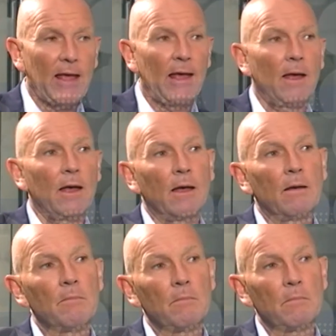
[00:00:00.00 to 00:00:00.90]

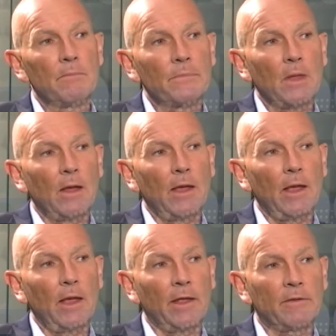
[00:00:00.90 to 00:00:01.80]
Um,
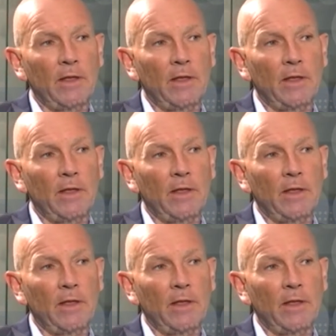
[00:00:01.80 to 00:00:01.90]
It,